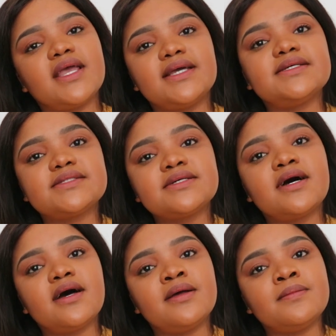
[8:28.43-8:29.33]
it is
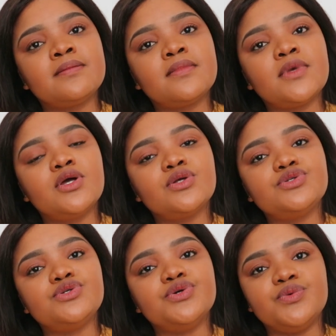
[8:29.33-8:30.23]
time
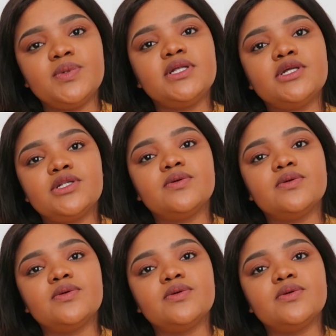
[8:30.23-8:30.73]
to really